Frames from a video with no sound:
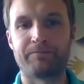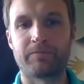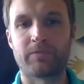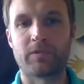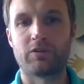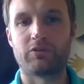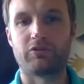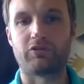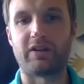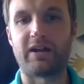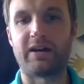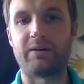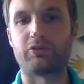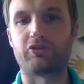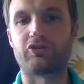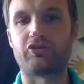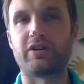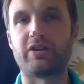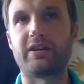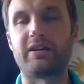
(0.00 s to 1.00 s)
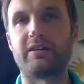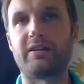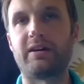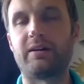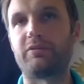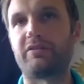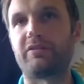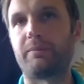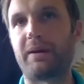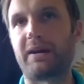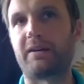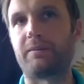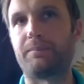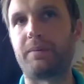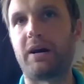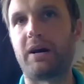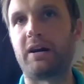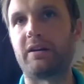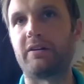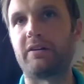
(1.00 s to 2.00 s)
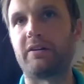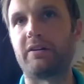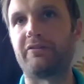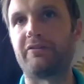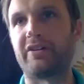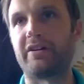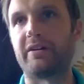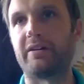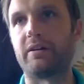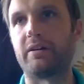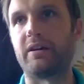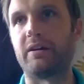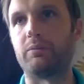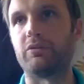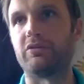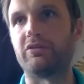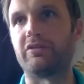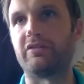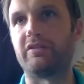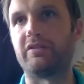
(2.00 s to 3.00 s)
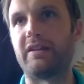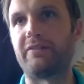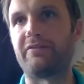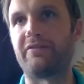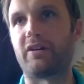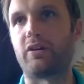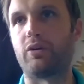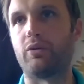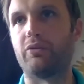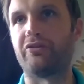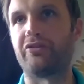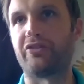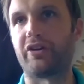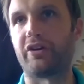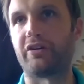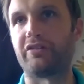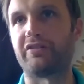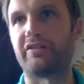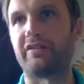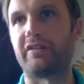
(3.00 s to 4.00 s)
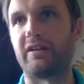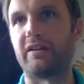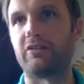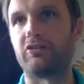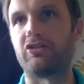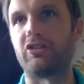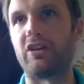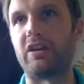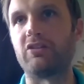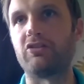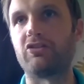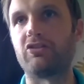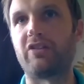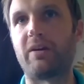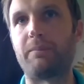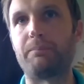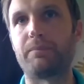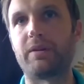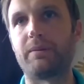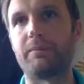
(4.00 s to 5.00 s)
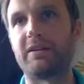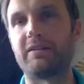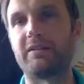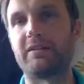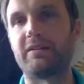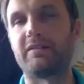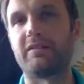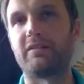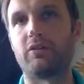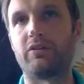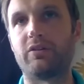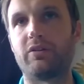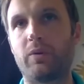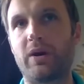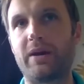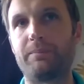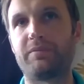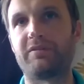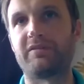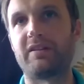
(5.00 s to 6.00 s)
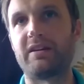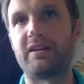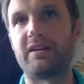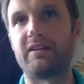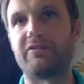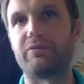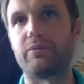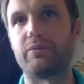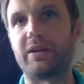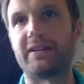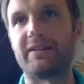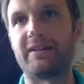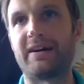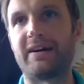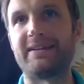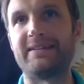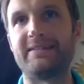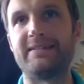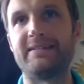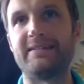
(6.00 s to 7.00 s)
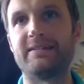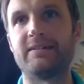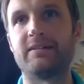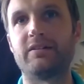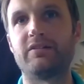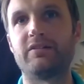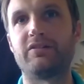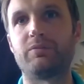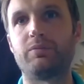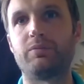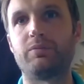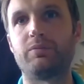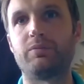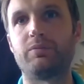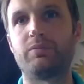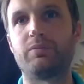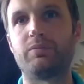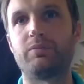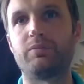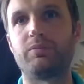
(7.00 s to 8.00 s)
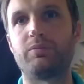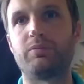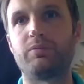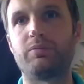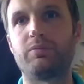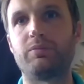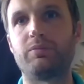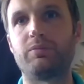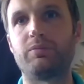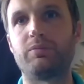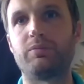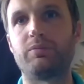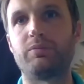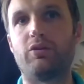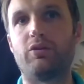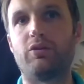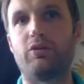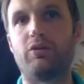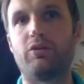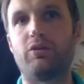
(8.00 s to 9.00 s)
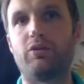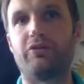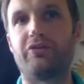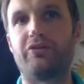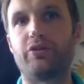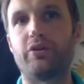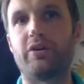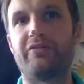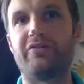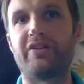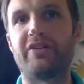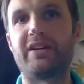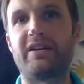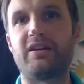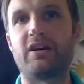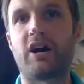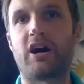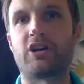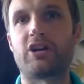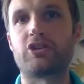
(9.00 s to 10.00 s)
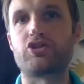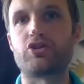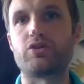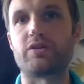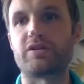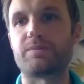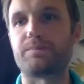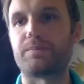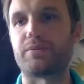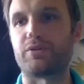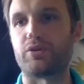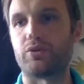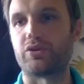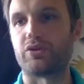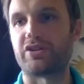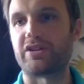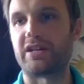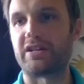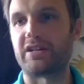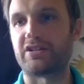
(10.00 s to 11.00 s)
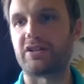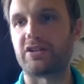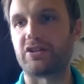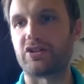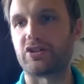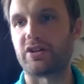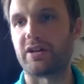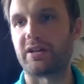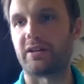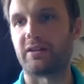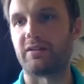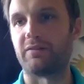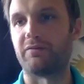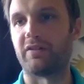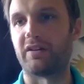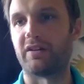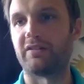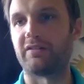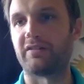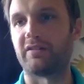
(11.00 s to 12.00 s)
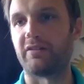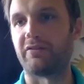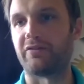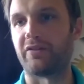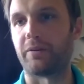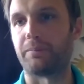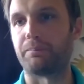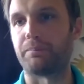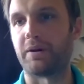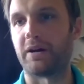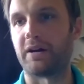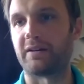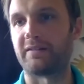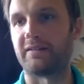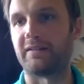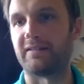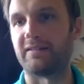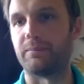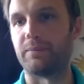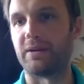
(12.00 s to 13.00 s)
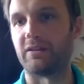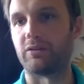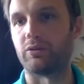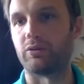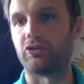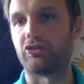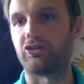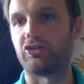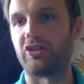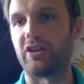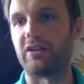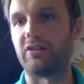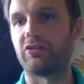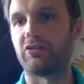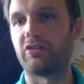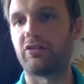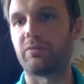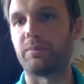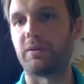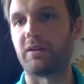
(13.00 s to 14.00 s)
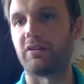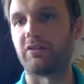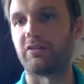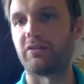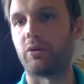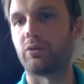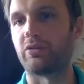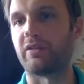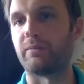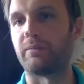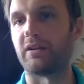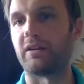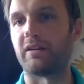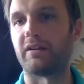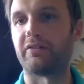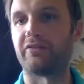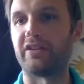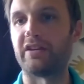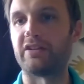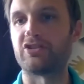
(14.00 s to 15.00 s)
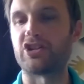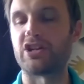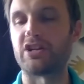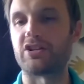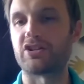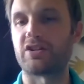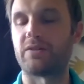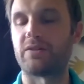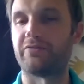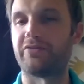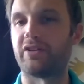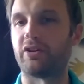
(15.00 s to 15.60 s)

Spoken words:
So that was a big part of it. It was difficult for us to get changes implemented on the website. If we had ideas, we would have to go through a very arduous process to try and convince the third party to make those changes, because ultimately if they change something on